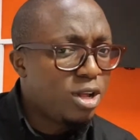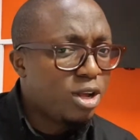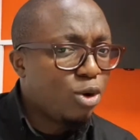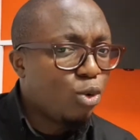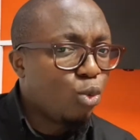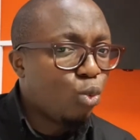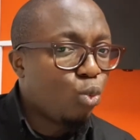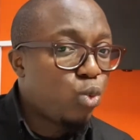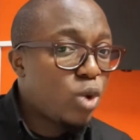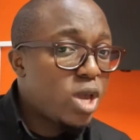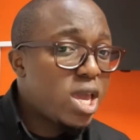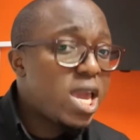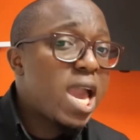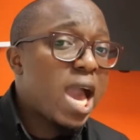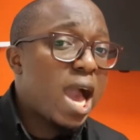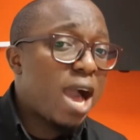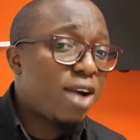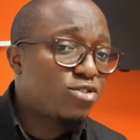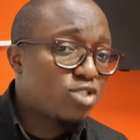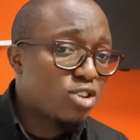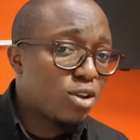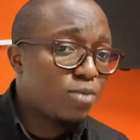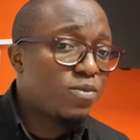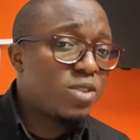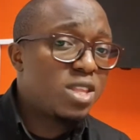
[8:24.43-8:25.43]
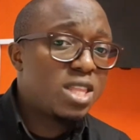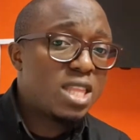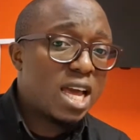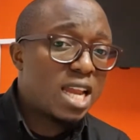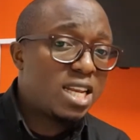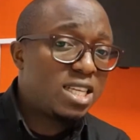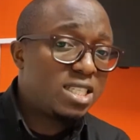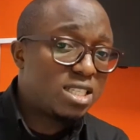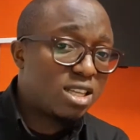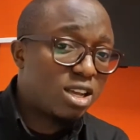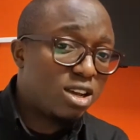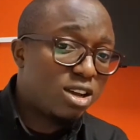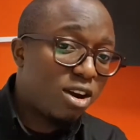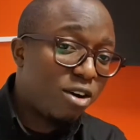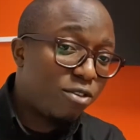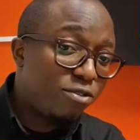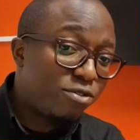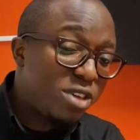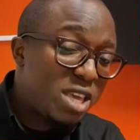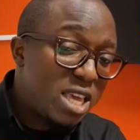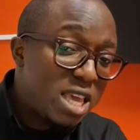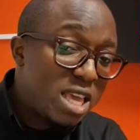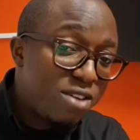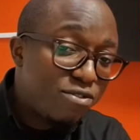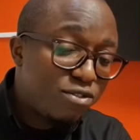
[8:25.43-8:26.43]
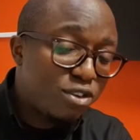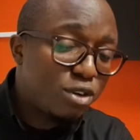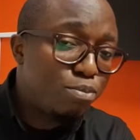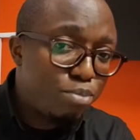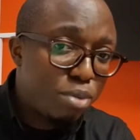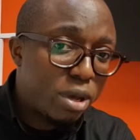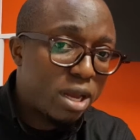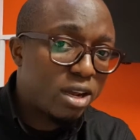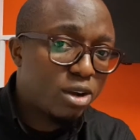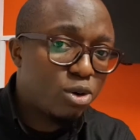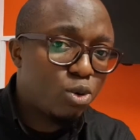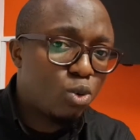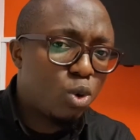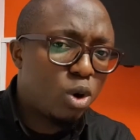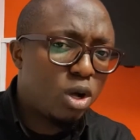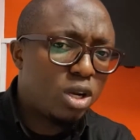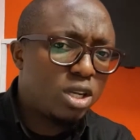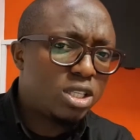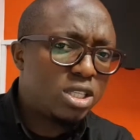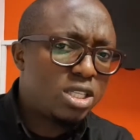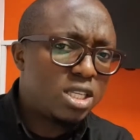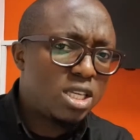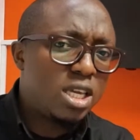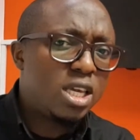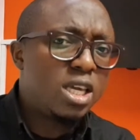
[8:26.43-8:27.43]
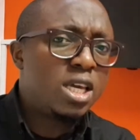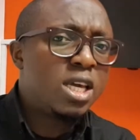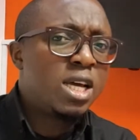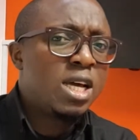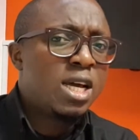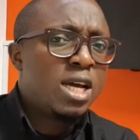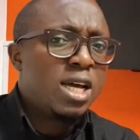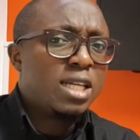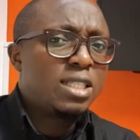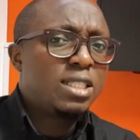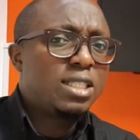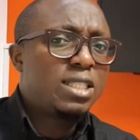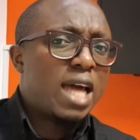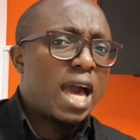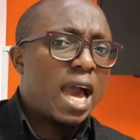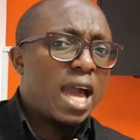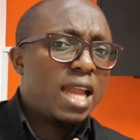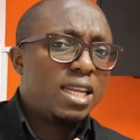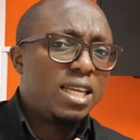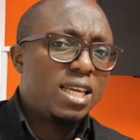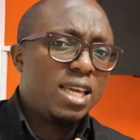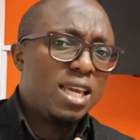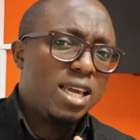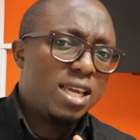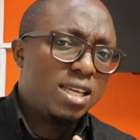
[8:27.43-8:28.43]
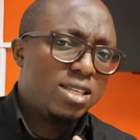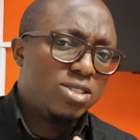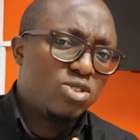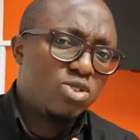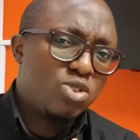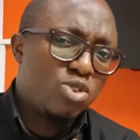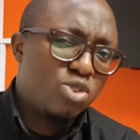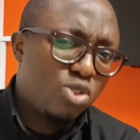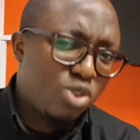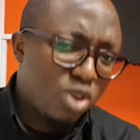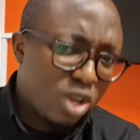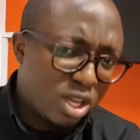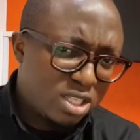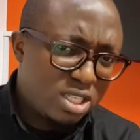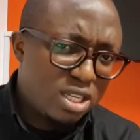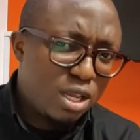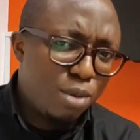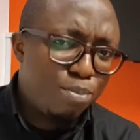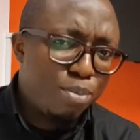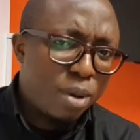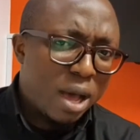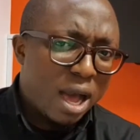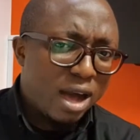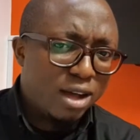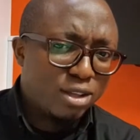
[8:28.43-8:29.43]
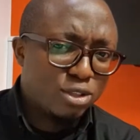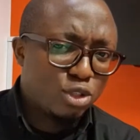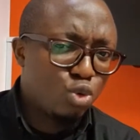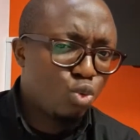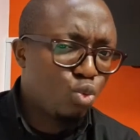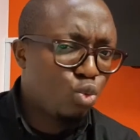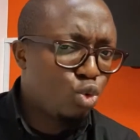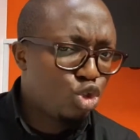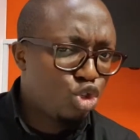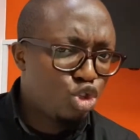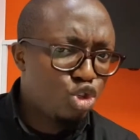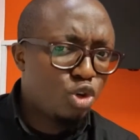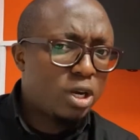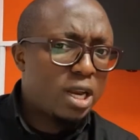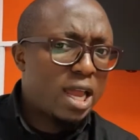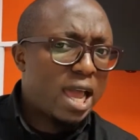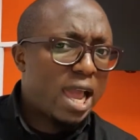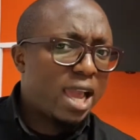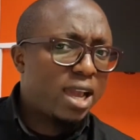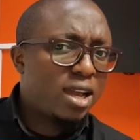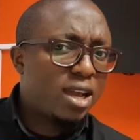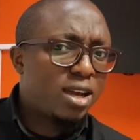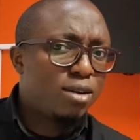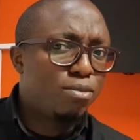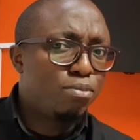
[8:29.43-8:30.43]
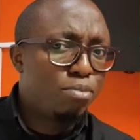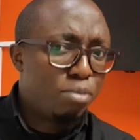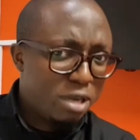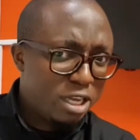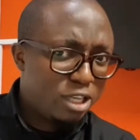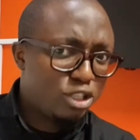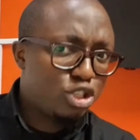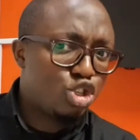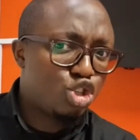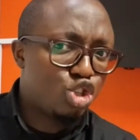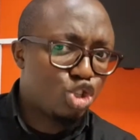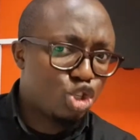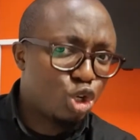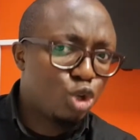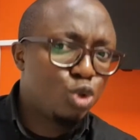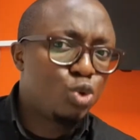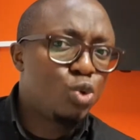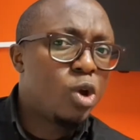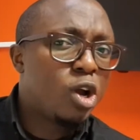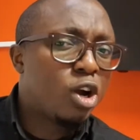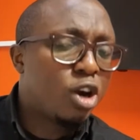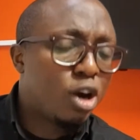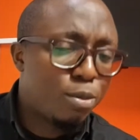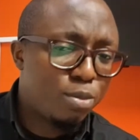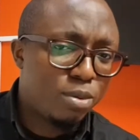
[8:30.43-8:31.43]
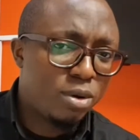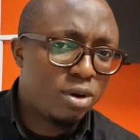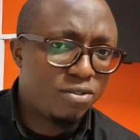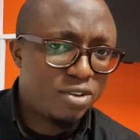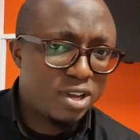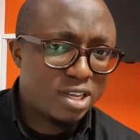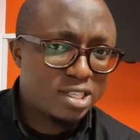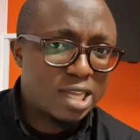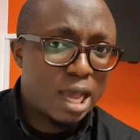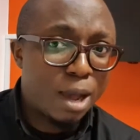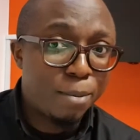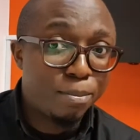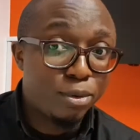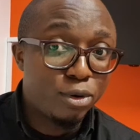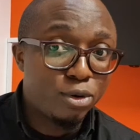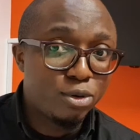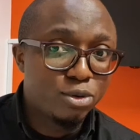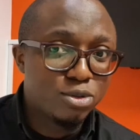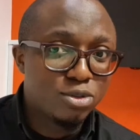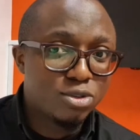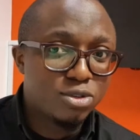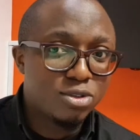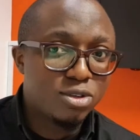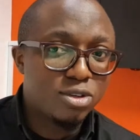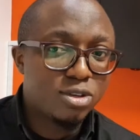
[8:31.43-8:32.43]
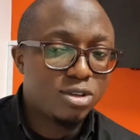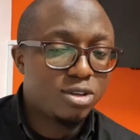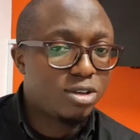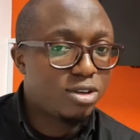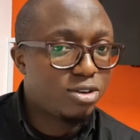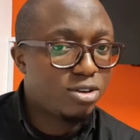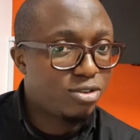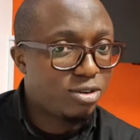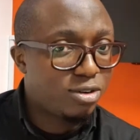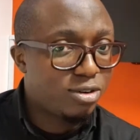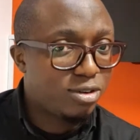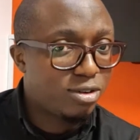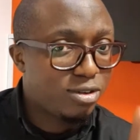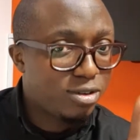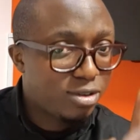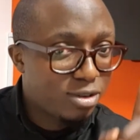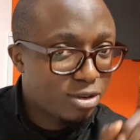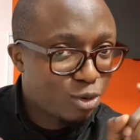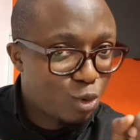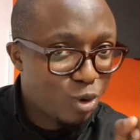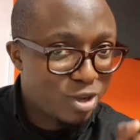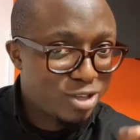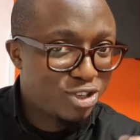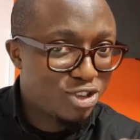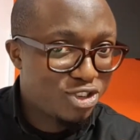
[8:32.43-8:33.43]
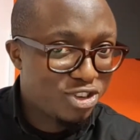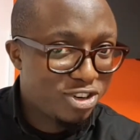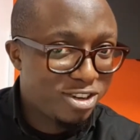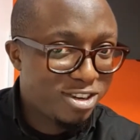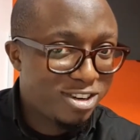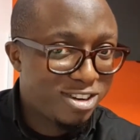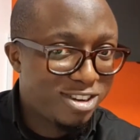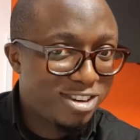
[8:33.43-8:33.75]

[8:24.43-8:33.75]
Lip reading: we have something that is of even better quality that is £30. Would you like me to show you a couple of examples? Question.